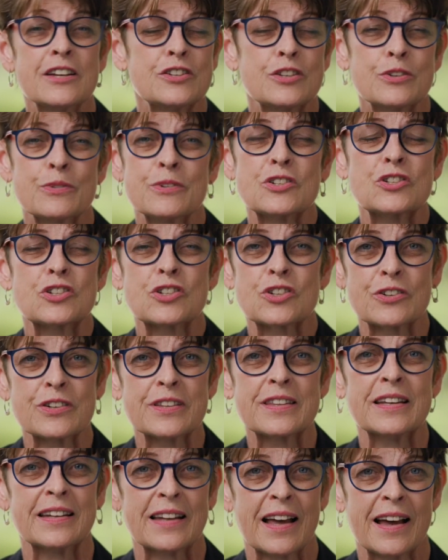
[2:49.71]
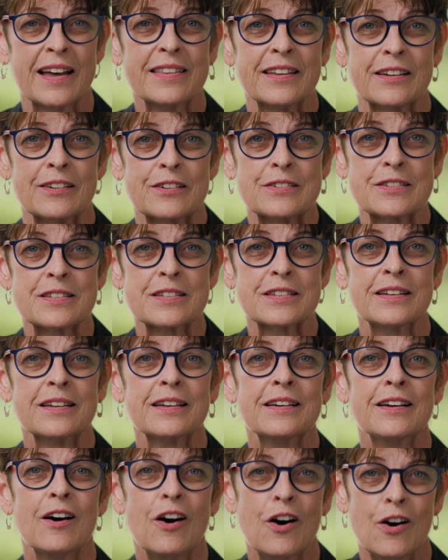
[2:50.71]
to ensure that others
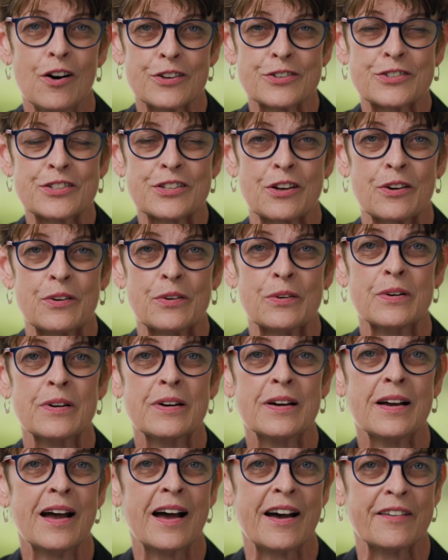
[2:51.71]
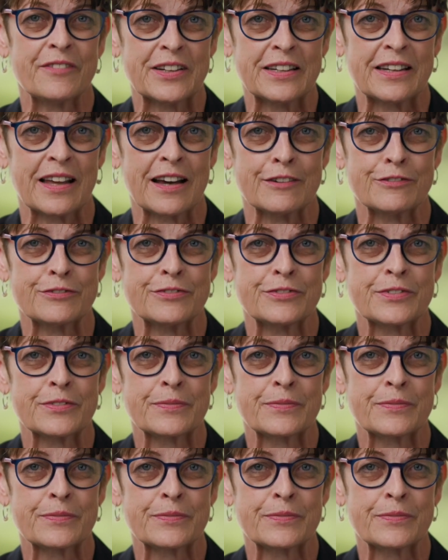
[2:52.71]
also have enough?